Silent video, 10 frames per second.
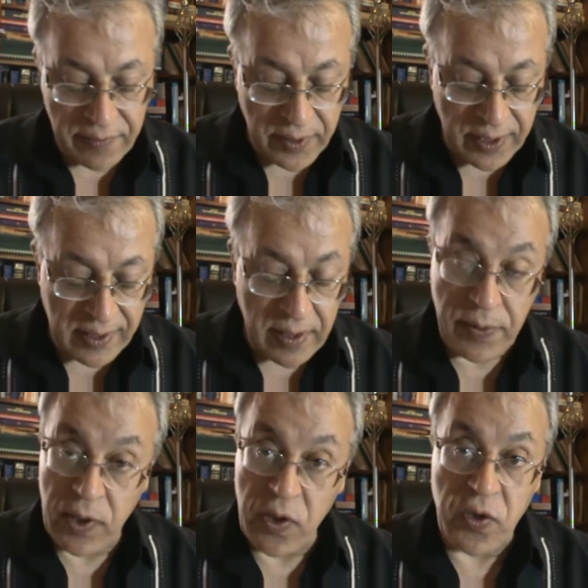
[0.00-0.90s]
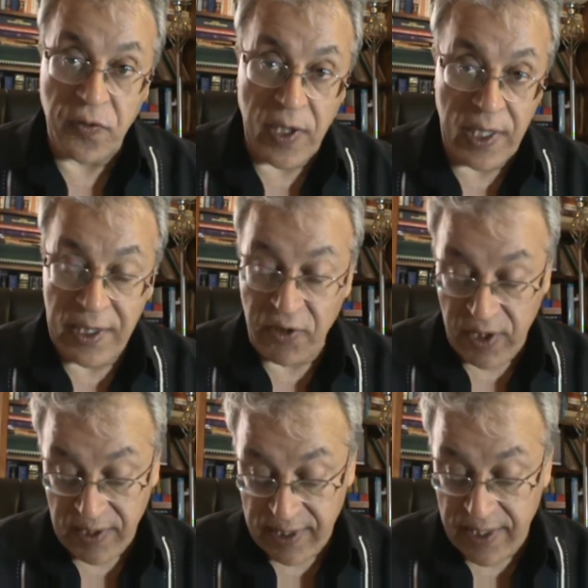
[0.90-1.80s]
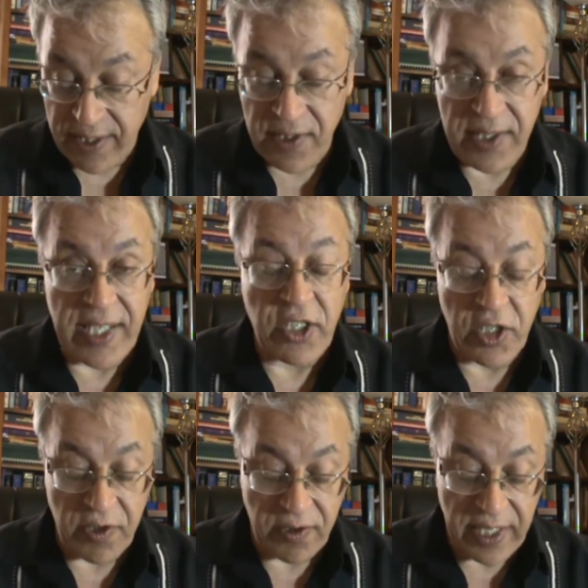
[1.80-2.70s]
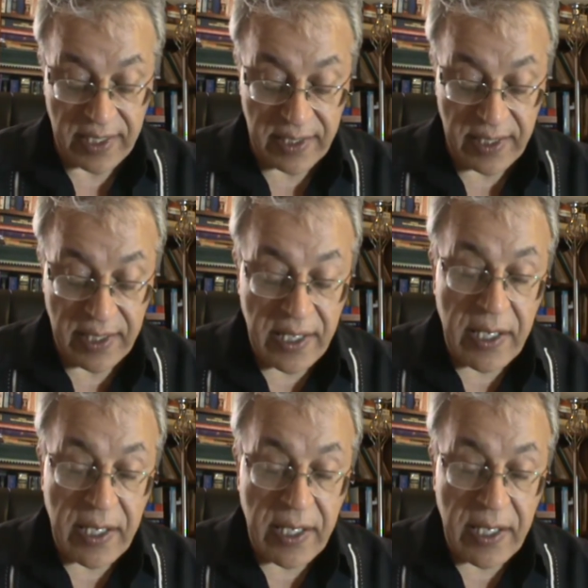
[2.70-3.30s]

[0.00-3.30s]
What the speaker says: For example, Yusuf Ali translate this section correctly,